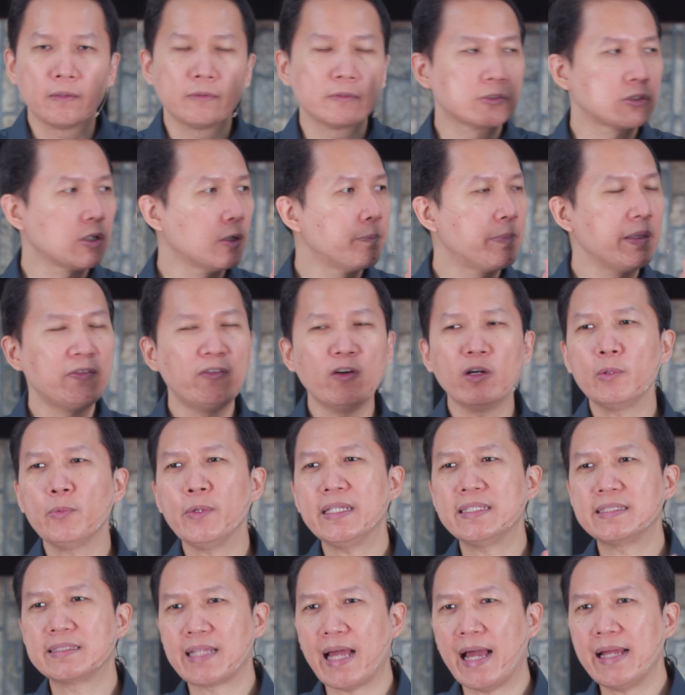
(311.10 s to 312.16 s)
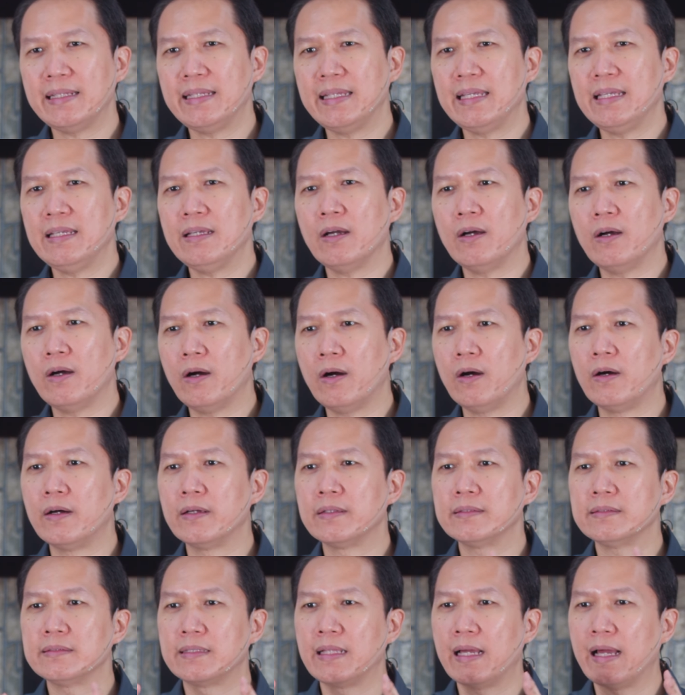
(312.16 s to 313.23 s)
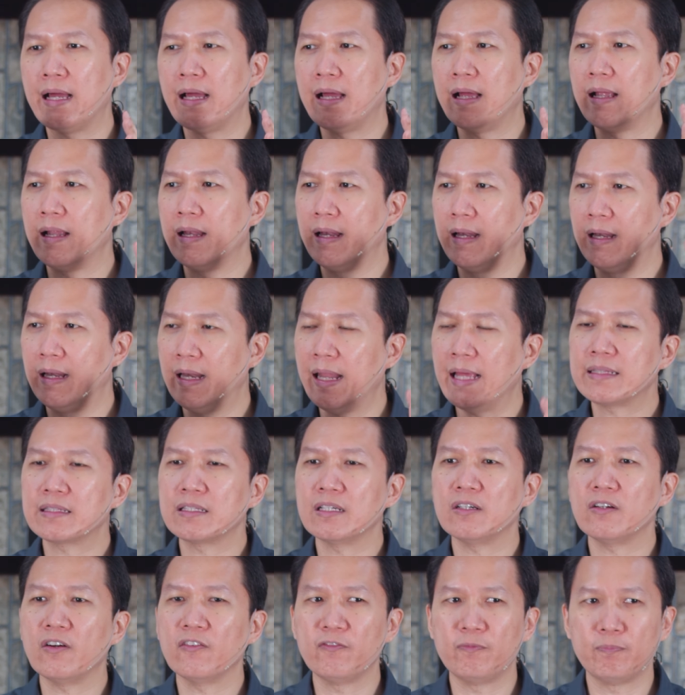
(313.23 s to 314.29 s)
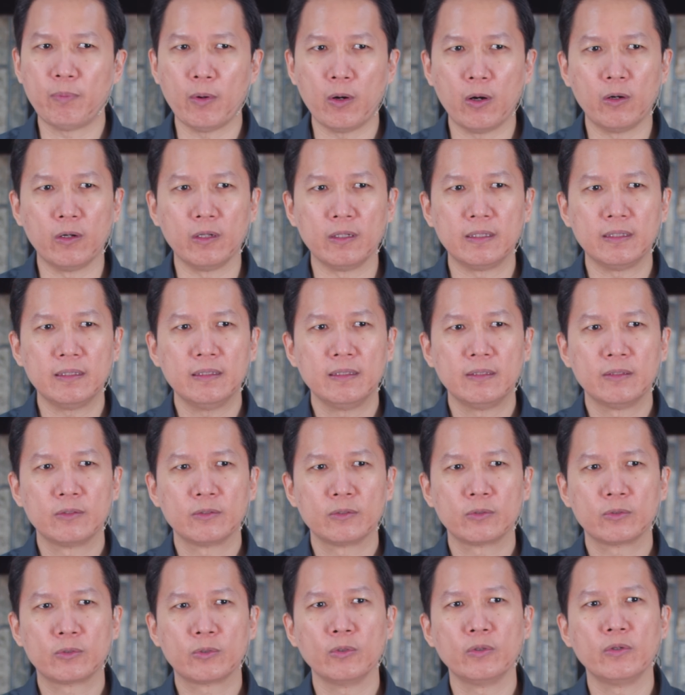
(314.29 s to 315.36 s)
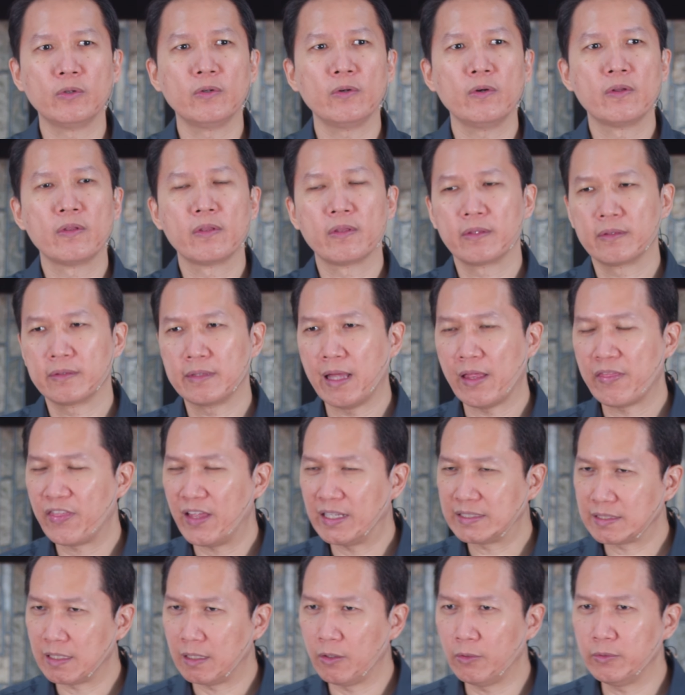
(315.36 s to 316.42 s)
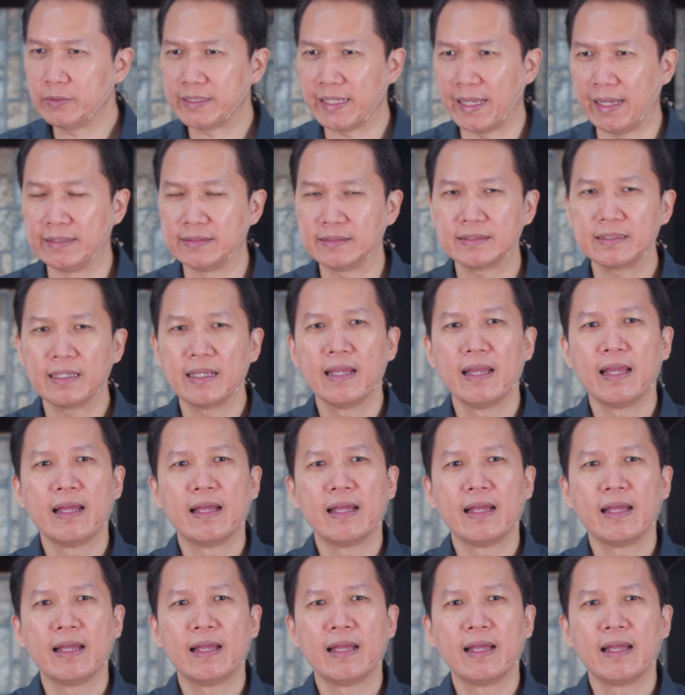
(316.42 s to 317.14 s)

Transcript: So before we study on the letter of Paul to the Thessalonians,